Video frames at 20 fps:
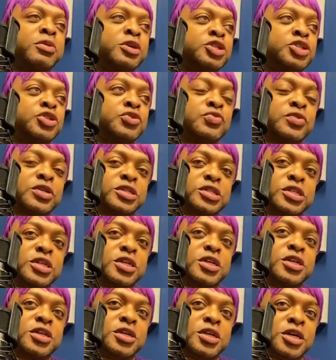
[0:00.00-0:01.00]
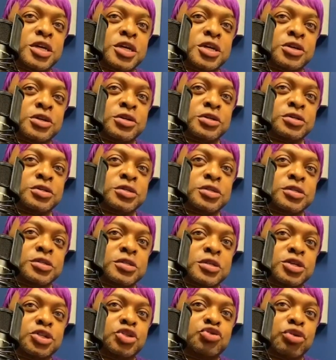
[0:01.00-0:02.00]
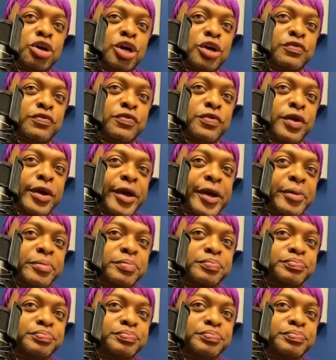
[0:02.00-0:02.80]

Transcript: 20 years drug free.